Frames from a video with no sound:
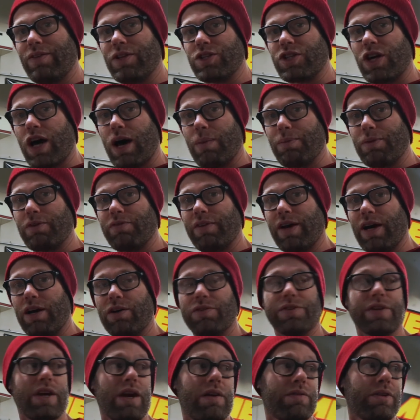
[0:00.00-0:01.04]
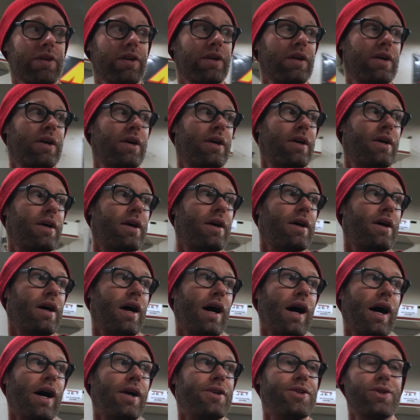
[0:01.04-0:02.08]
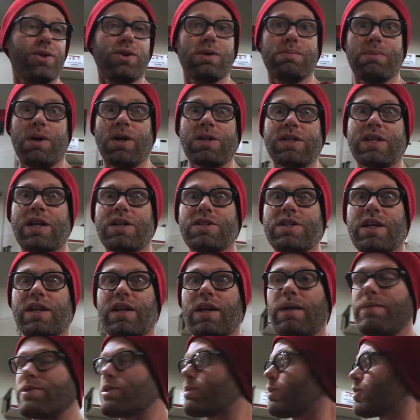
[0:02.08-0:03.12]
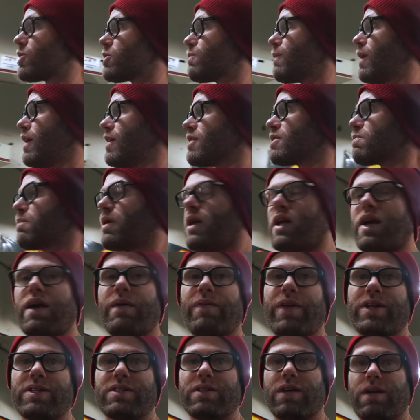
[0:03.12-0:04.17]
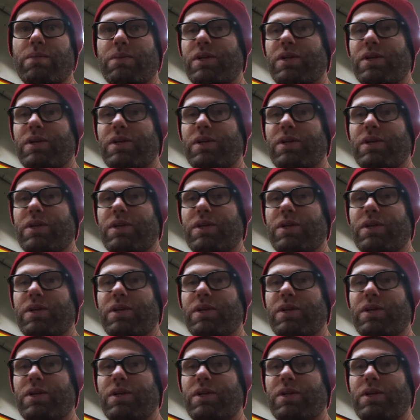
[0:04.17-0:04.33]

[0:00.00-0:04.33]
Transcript: the top of the valve cover due to MultiAir taking up so much space, but hey, that's not a